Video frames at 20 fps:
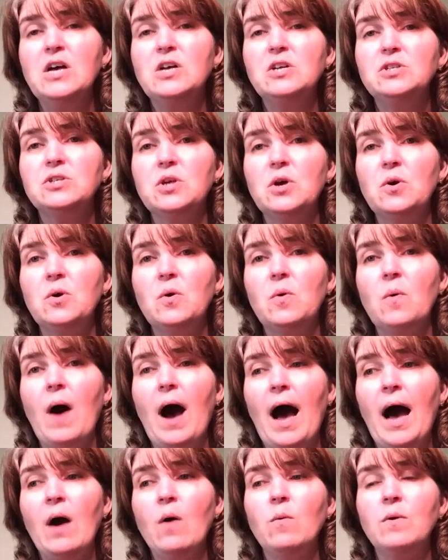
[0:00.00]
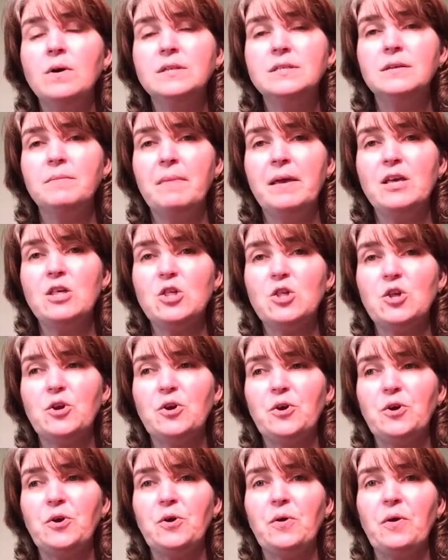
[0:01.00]
So I want to make
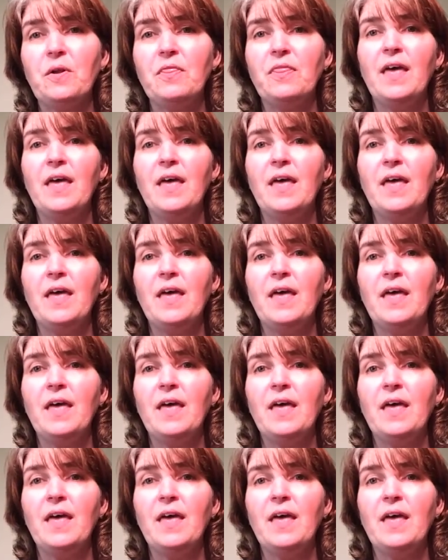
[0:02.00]
sure